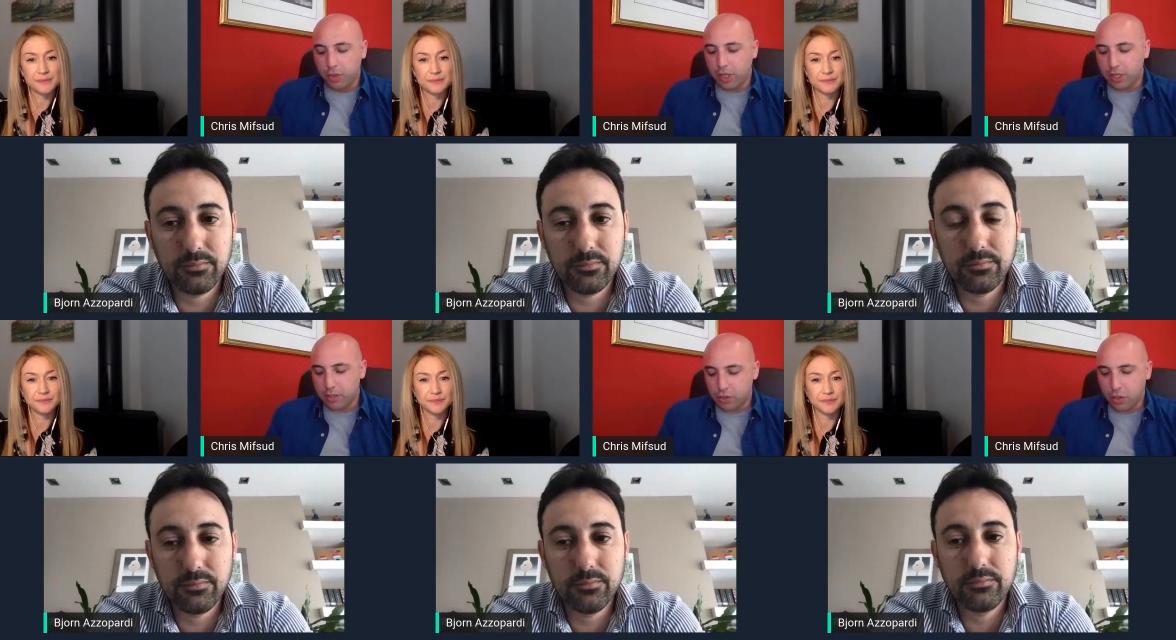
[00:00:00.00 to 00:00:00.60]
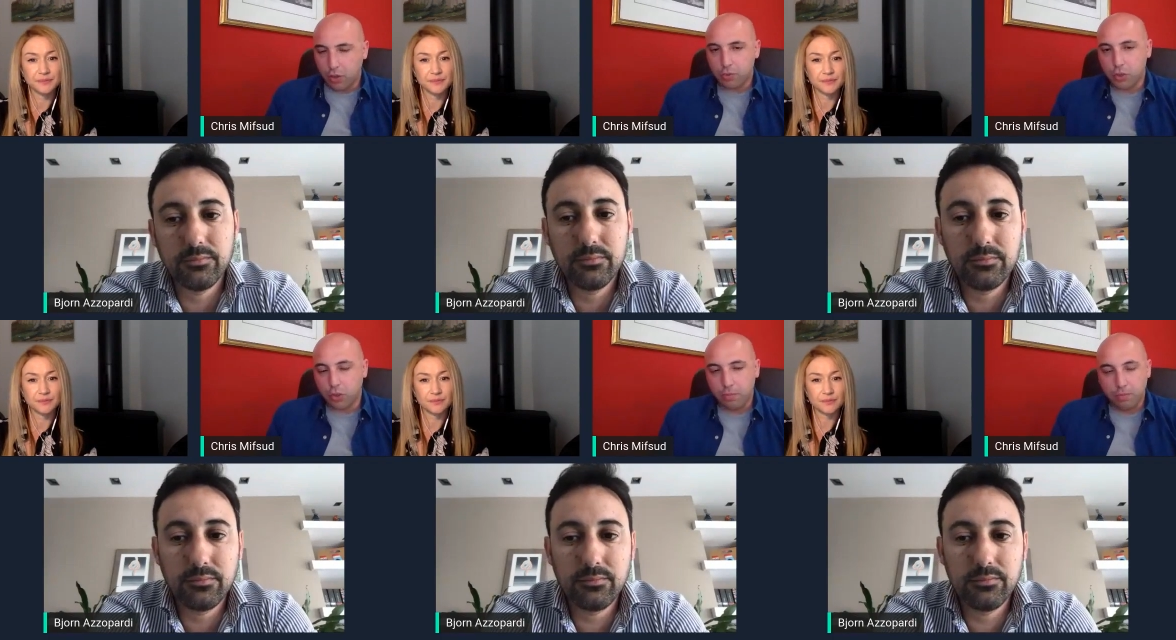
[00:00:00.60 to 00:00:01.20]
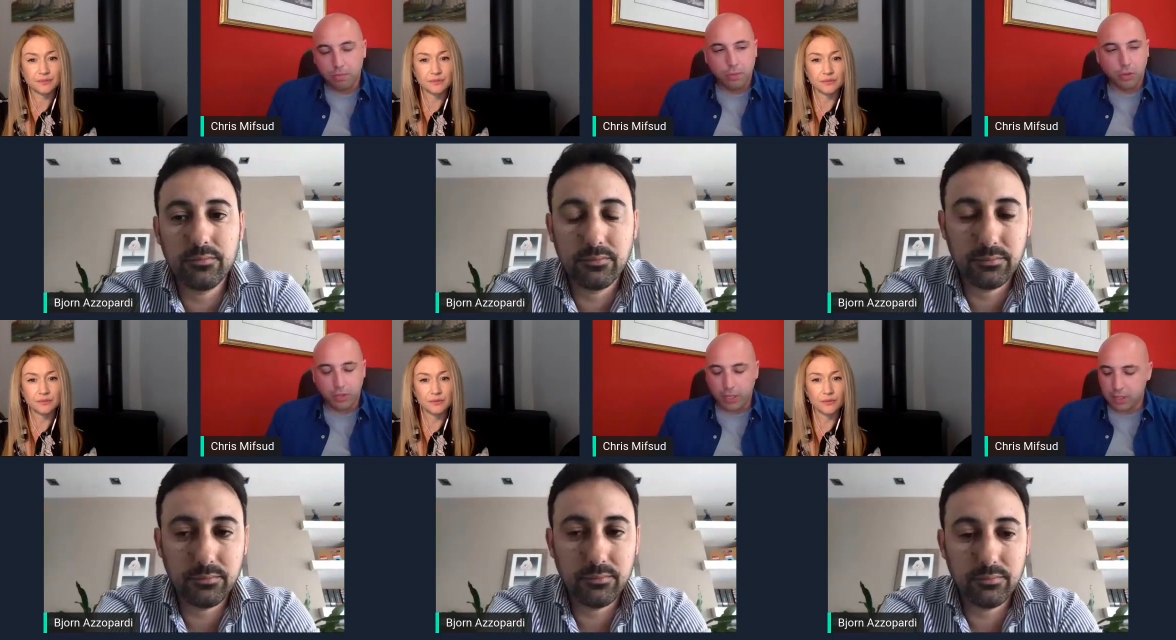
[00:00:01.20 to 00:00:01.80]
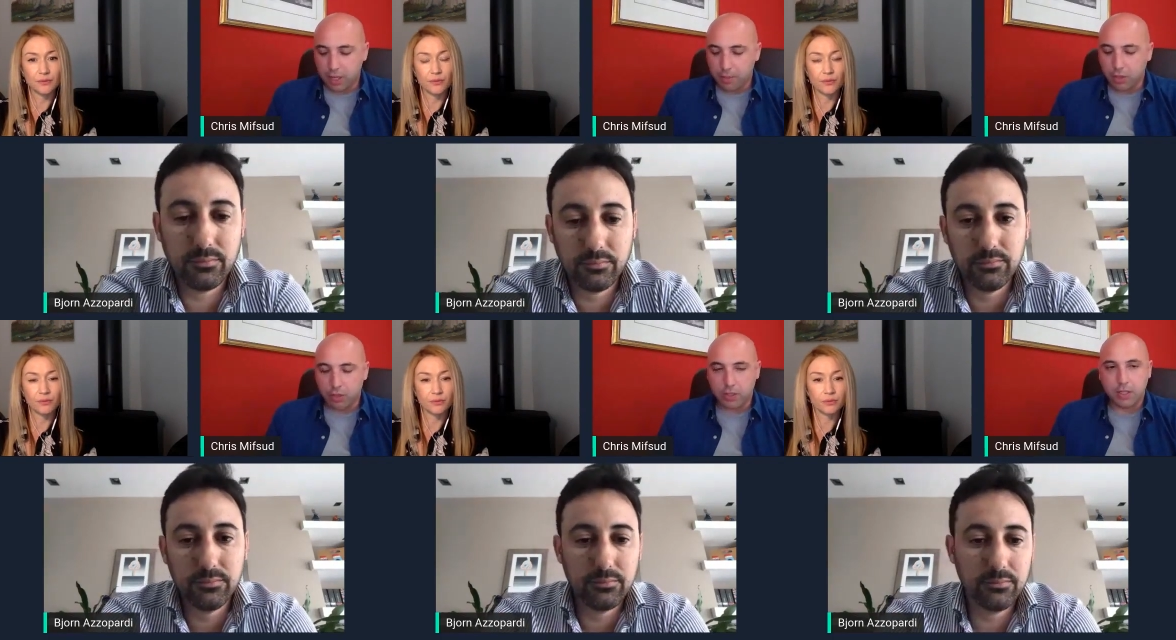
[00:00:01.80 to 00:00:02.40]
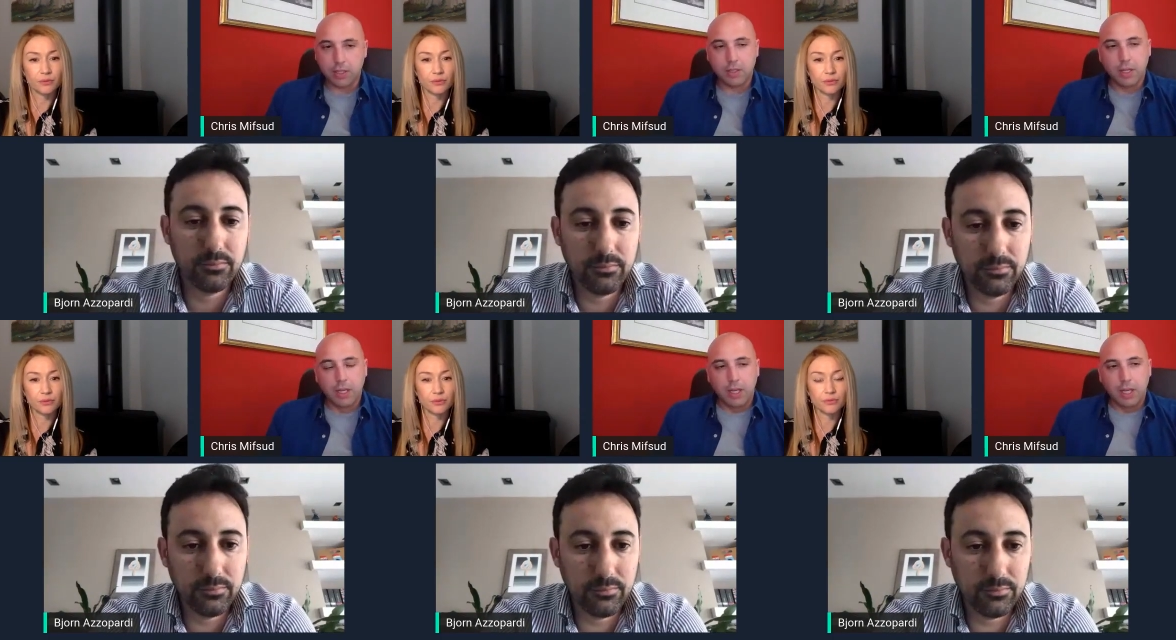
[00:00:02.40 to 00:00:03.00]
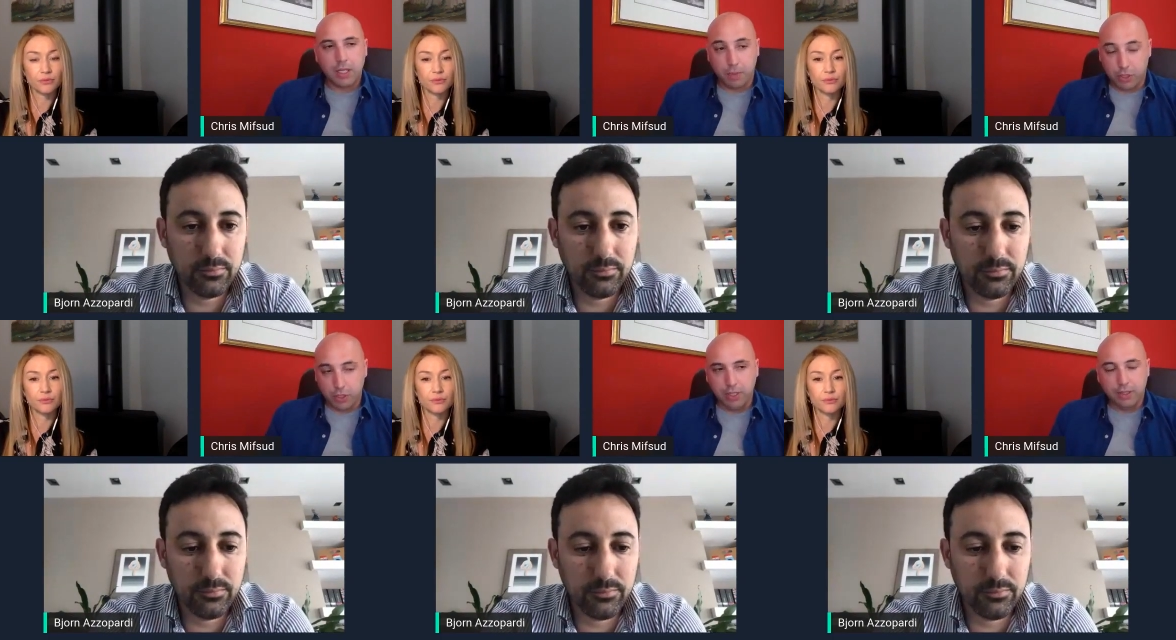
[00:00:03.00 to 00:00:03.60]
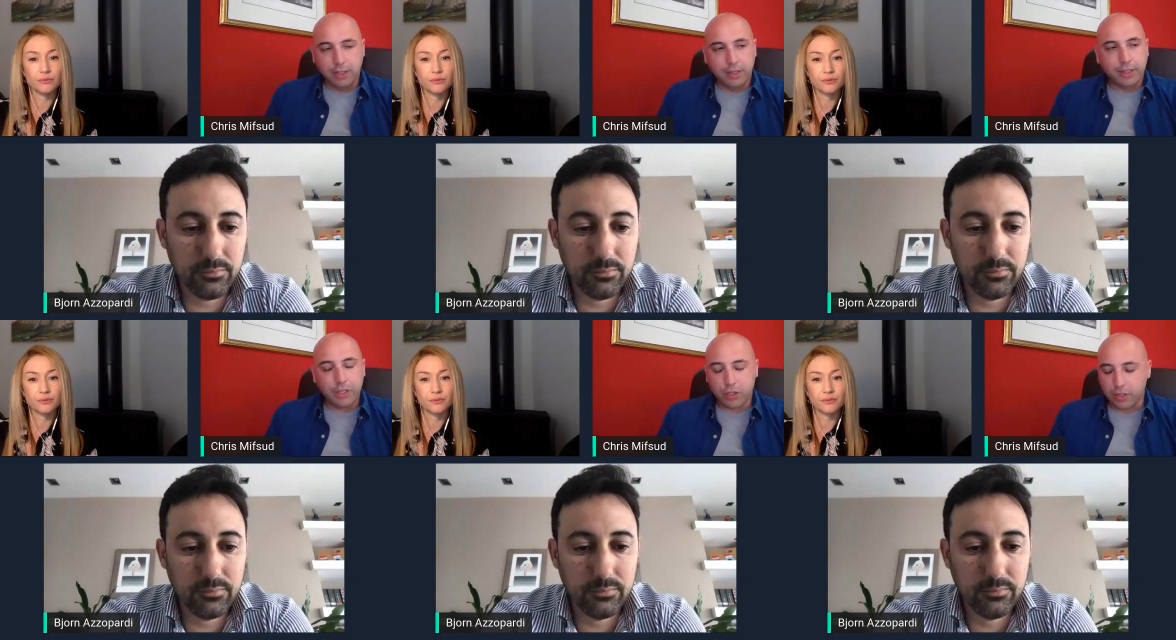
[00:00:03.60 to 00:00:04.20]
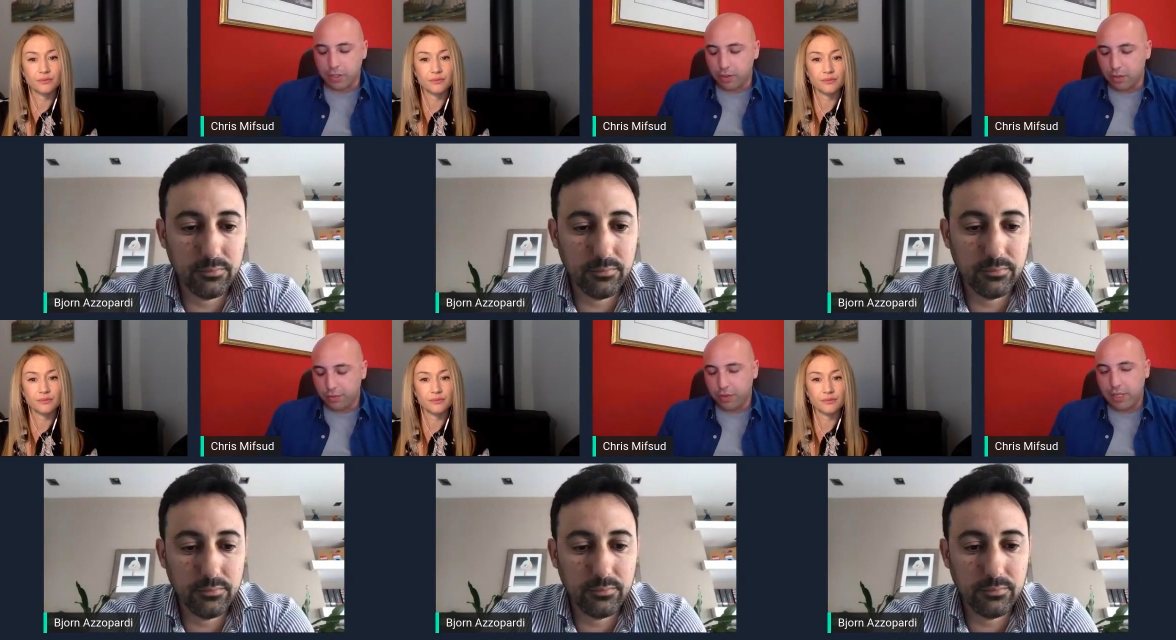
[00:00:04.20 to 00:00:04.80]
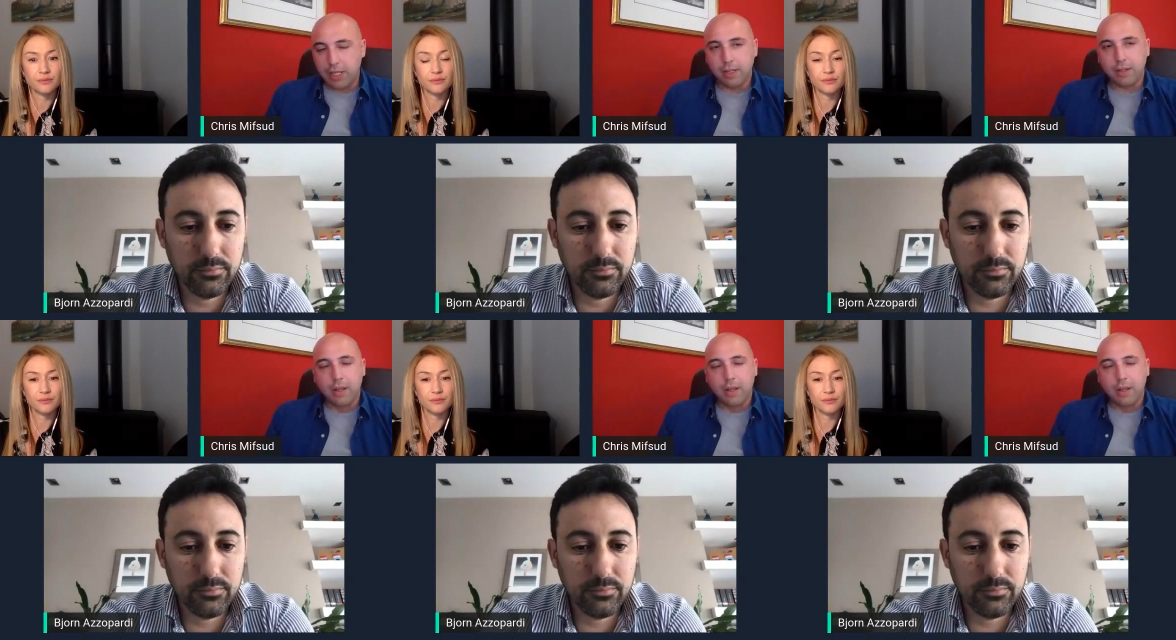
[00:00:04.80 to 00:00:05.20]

Speaker 1: years, Joe, I'm sure Bjorn has come across this, especially in, in the digital field.